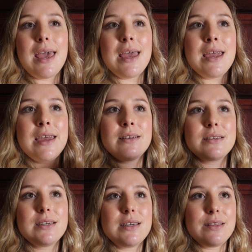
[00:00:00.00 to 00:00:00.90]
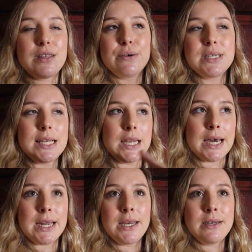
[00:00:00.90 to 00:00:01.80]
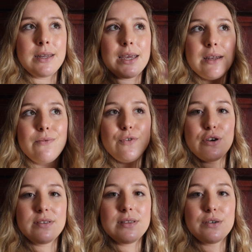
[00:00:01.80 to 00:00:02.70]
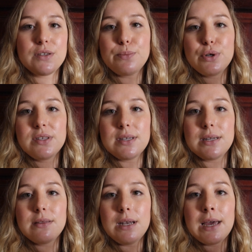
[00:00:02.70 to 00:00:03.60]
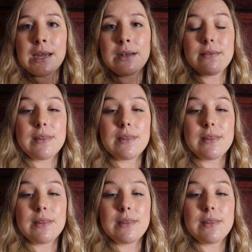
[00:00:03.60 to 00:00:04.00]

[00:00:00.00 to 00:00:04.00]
and there is a line, and first there's a person in the line